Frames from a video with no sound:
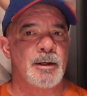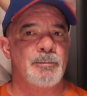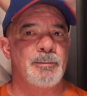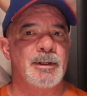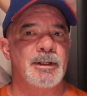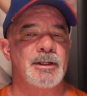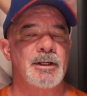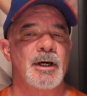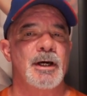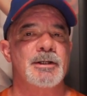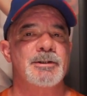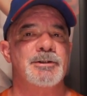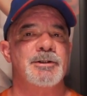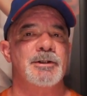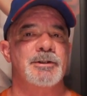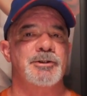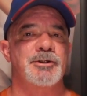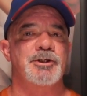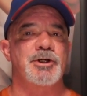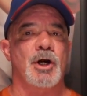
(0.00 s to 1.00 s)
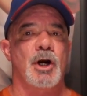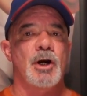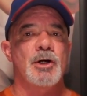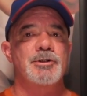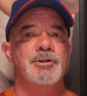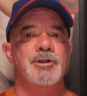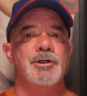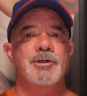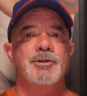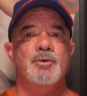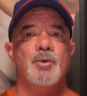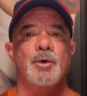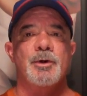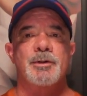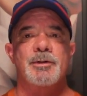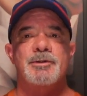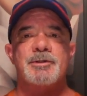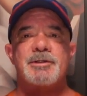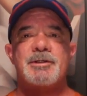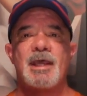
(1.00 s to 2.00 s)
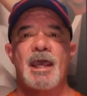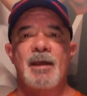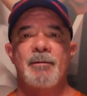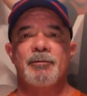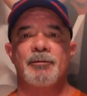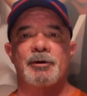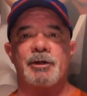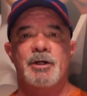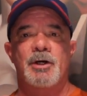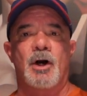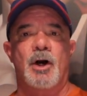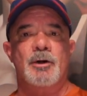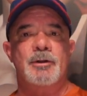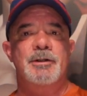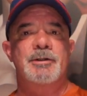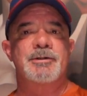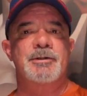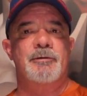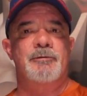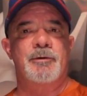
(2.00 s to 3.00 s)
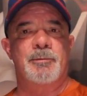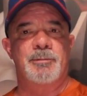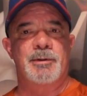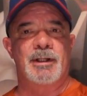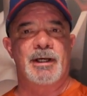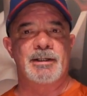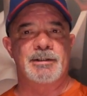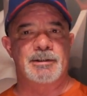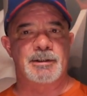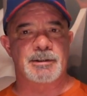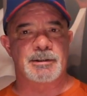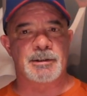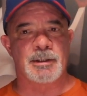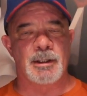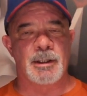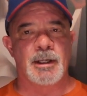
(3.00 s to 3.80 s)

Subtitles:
because the charges were the same regardless of the places.